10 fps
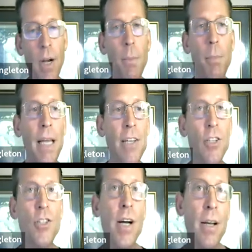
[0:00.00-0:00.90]
we're gonna blaze
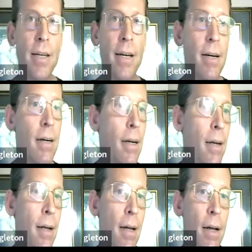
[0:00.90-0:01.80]
a trail here
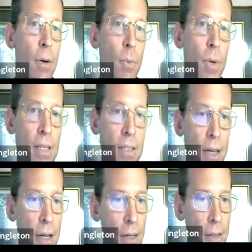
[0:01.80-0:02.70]
with this
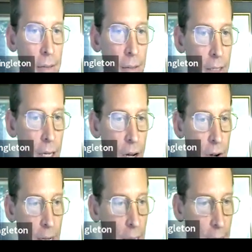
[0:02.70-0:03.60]
uh,
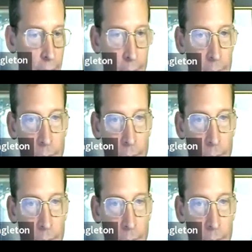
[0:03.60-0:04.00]
security lien,